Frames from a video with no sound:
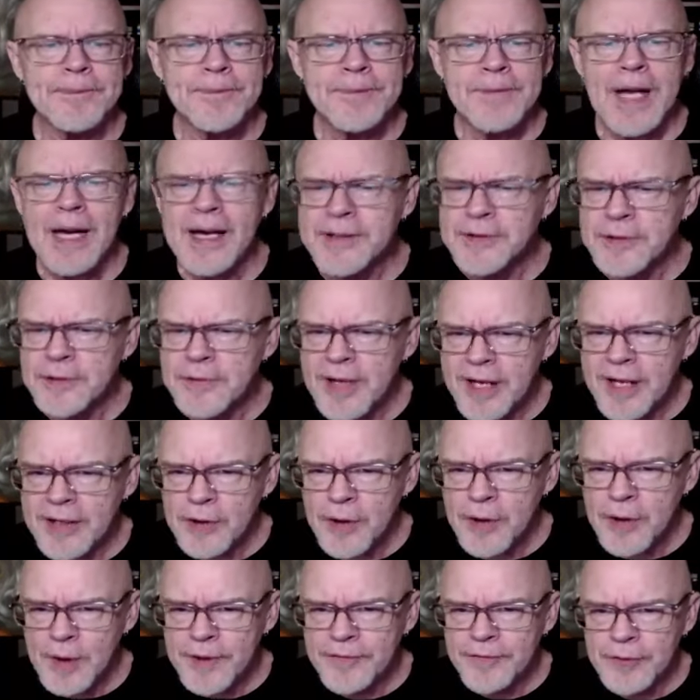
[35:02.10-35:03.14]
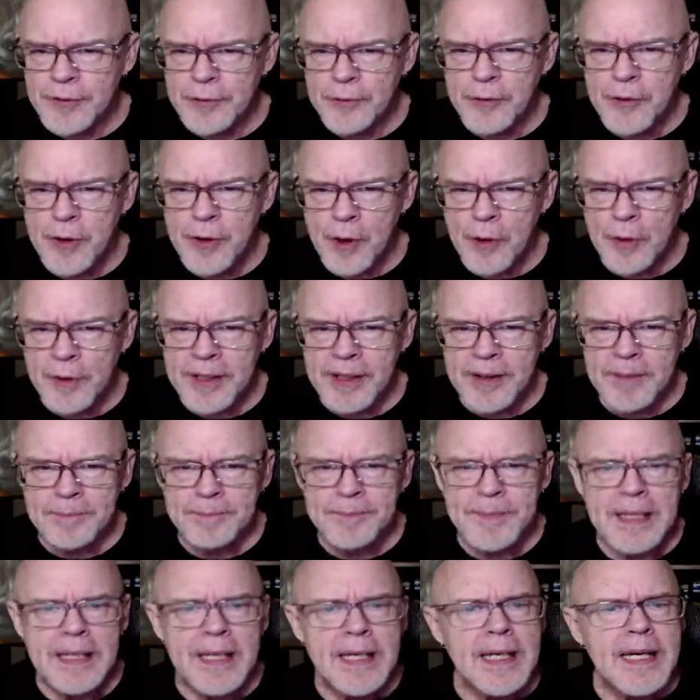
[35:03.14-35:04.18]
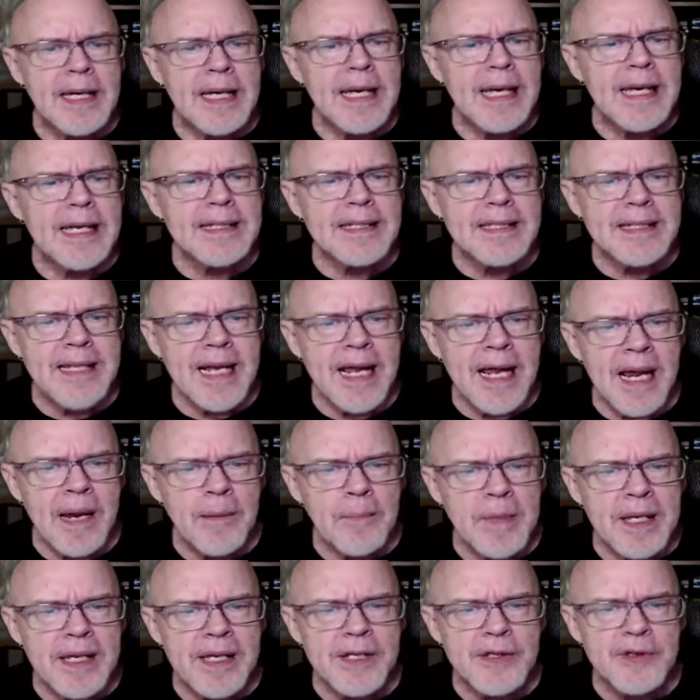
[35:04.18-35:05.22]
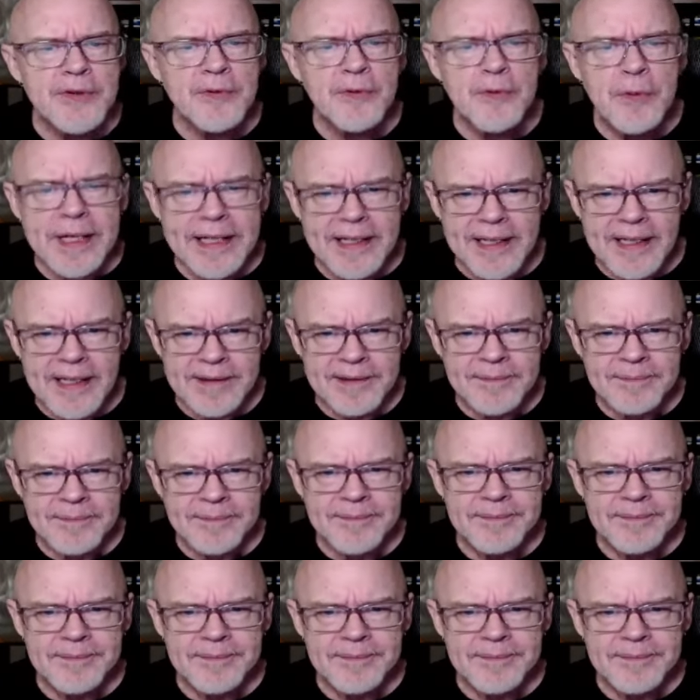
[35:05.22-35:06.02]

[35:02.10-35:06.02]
I do not know if you know him. His name is Riggan,